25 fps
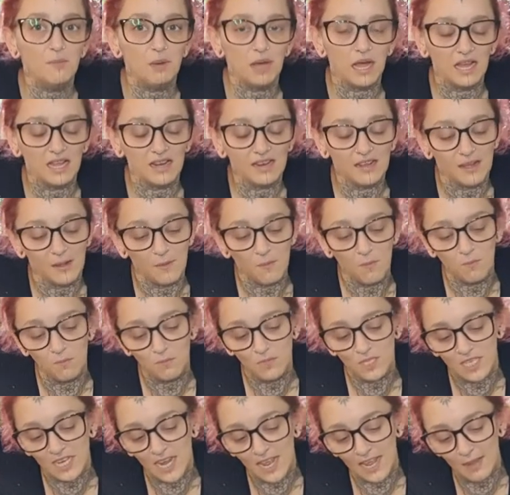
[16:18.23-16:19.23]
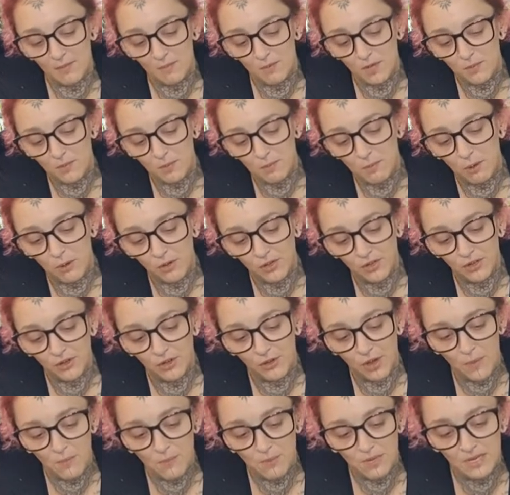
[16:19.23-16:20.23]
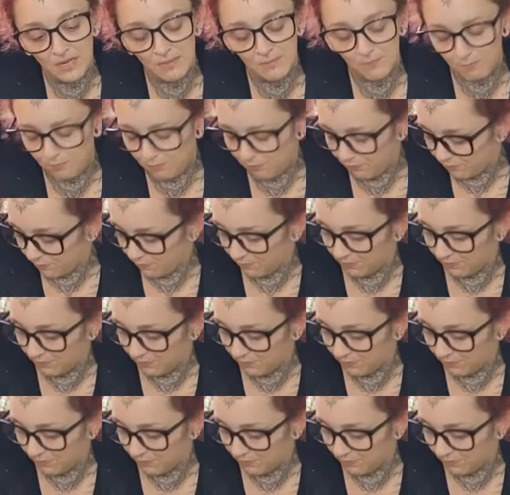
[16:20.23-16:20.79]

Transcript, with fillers: but um, today I'm going to be potting her up in